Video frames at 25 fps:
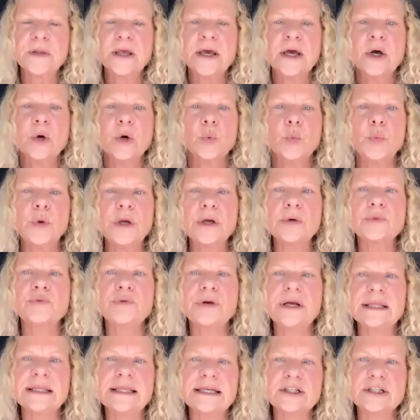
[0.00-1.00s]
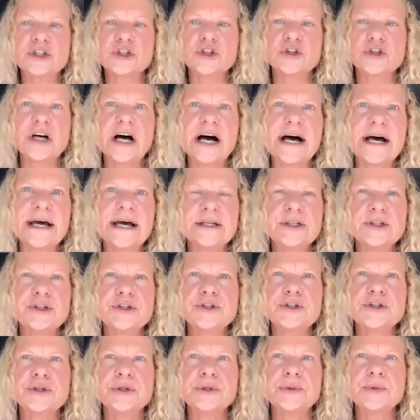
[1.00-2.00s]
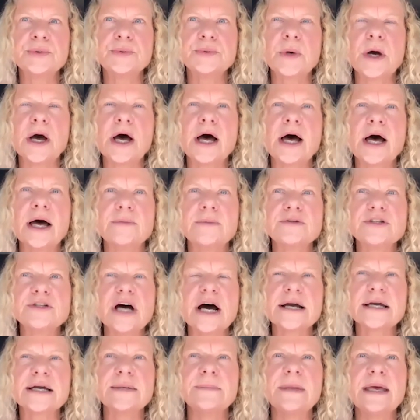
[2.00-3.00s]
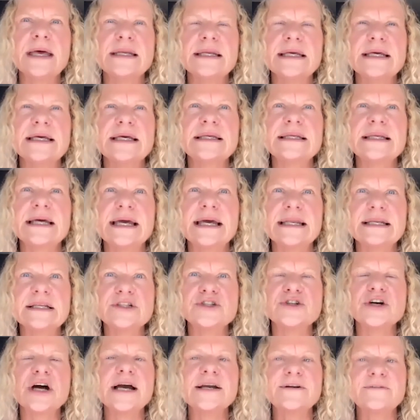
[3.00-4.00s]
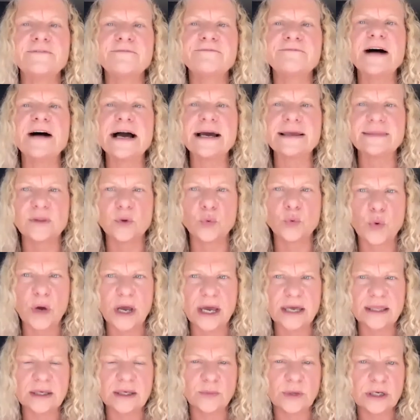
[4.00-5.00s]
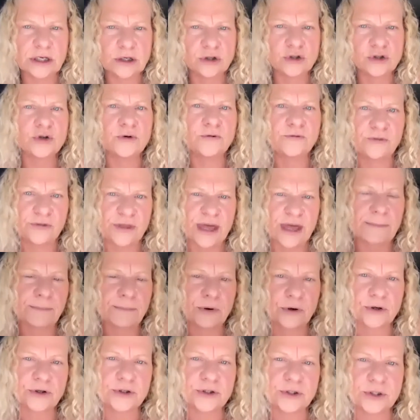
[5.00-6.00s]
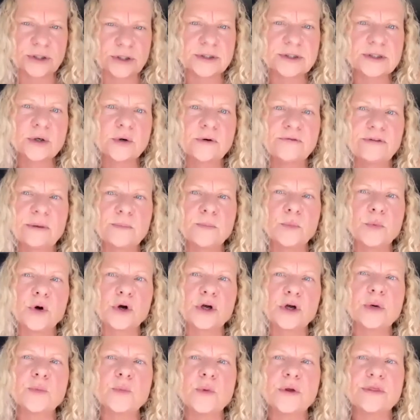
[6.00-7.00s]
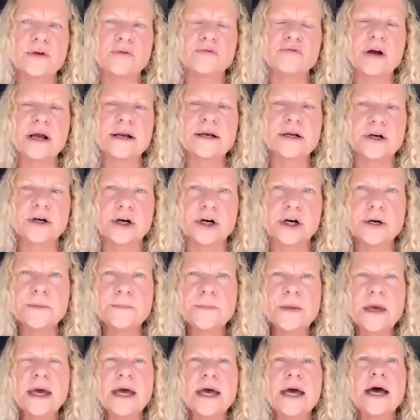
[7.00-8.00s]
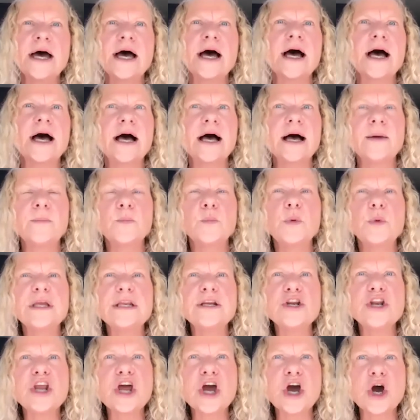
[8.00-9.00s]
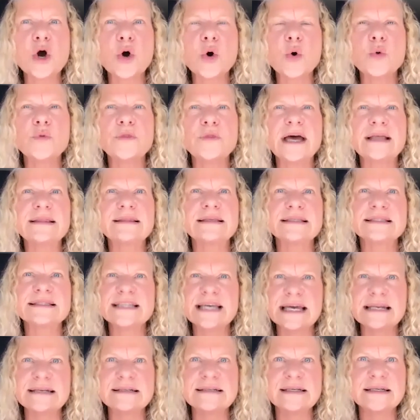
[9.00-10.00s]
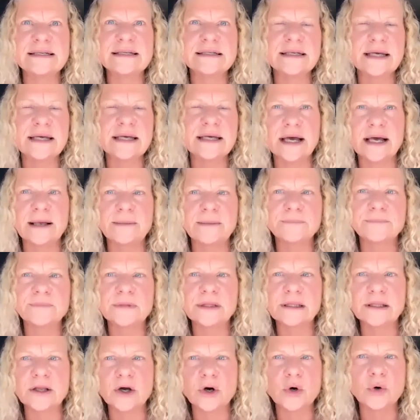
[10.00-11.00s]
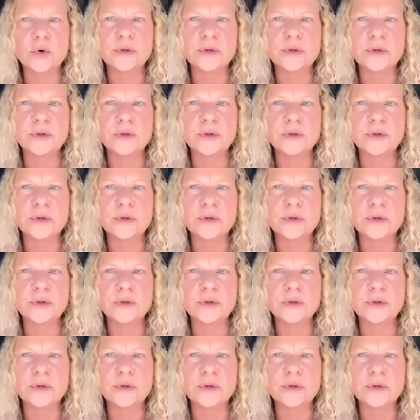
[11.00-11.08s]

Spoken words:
we really try to document it and try to find the way that we can do for that person. So if I'm working with a runner, we know that the tendon load